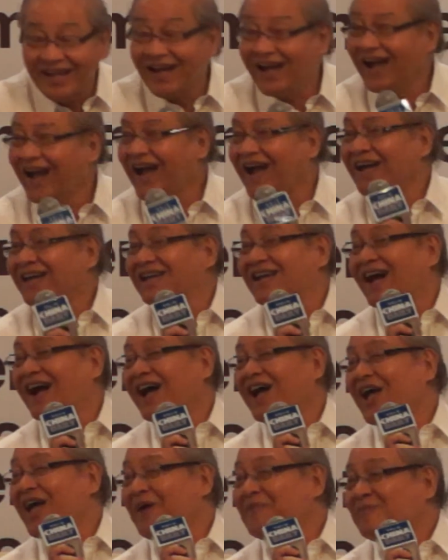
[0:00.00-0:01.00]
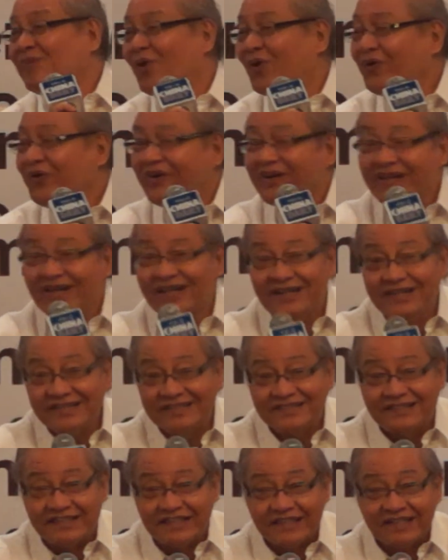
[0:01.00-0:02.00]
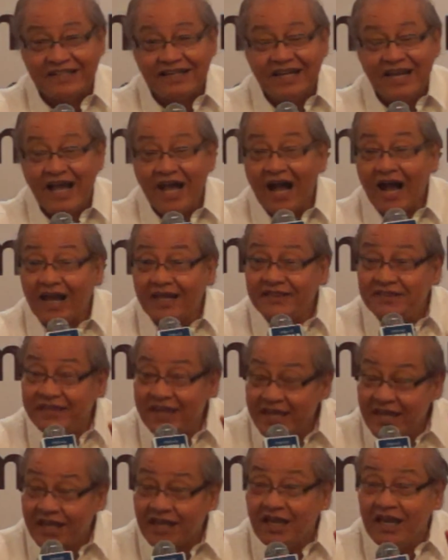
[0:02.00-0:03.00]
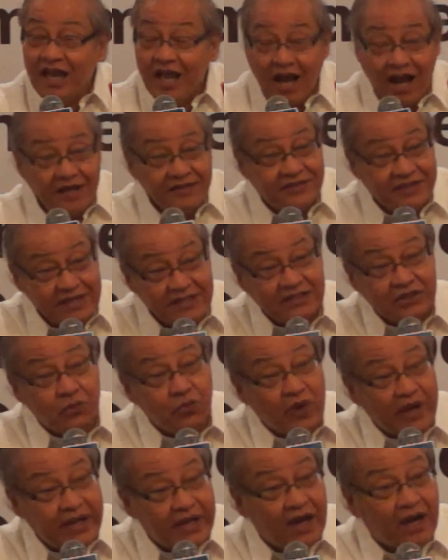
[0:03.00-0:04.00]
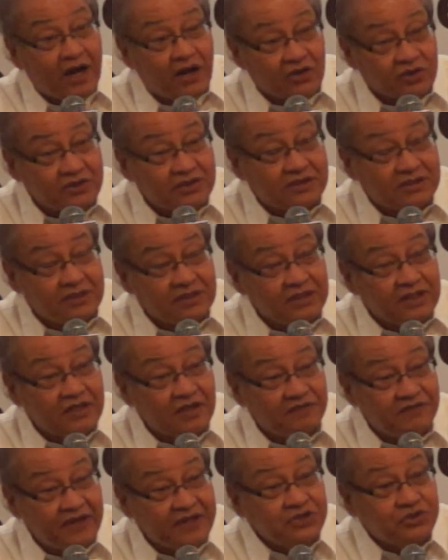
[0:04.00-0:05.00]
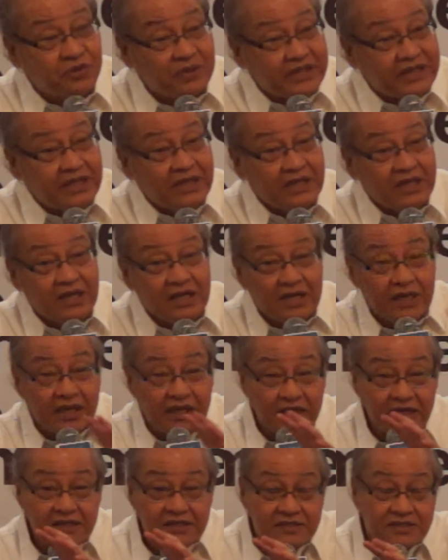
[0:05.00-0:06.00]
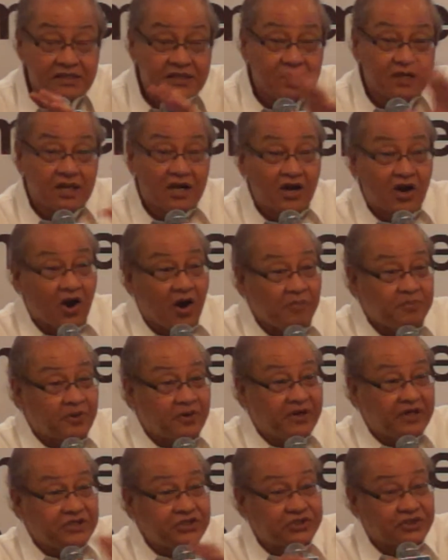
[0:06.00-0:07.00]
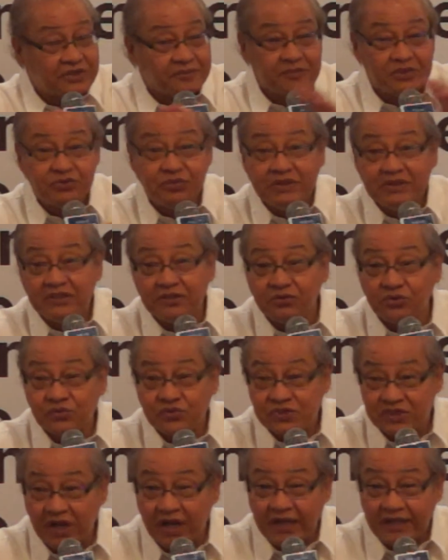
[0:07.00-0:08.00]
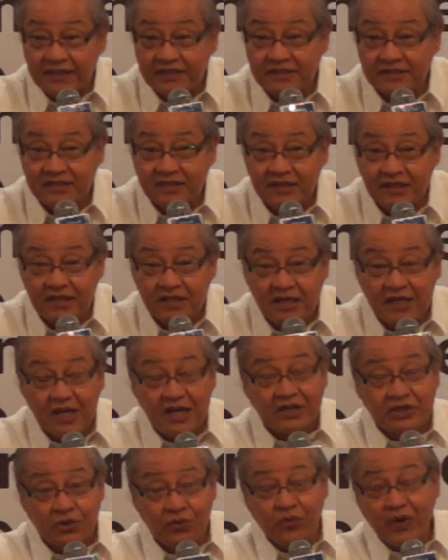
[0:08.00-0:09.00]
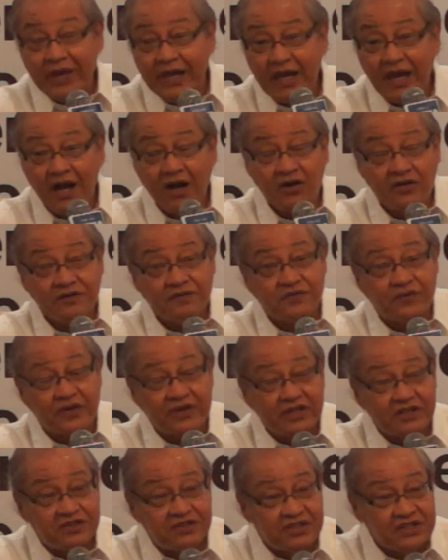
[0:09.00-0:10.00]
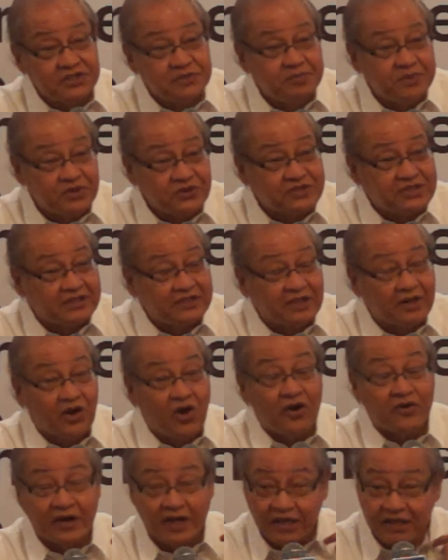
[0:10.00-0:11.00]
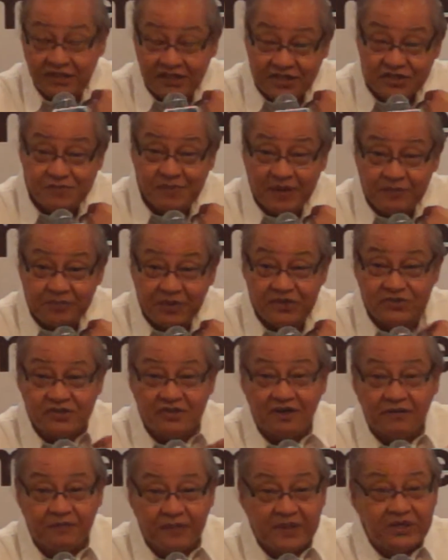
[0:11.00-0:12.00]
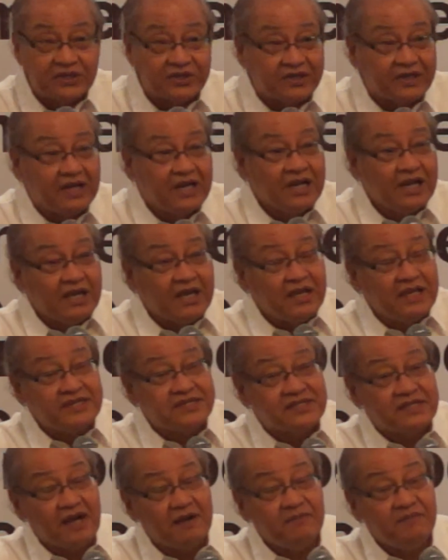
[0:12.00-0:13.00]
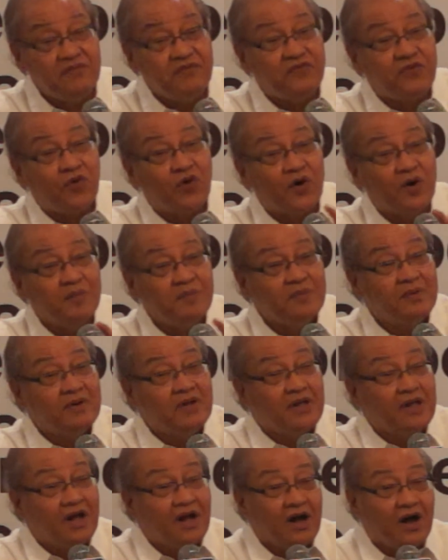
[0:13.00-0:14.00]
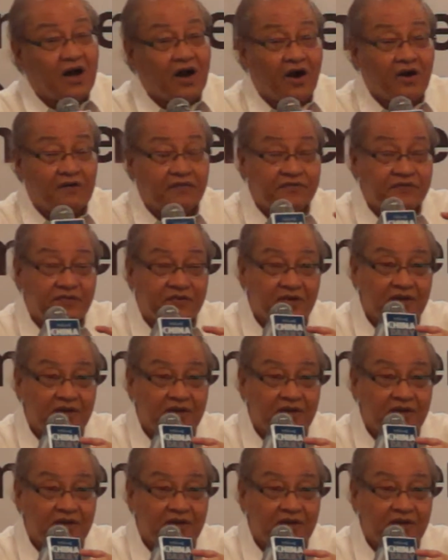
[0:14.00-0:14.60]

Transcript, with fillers: uh, I, I am more realistic. I think, I think the way out eventually is cooperation between the two sides. The way out for the disputes in the long run, and this is my personal opinion, is some form of,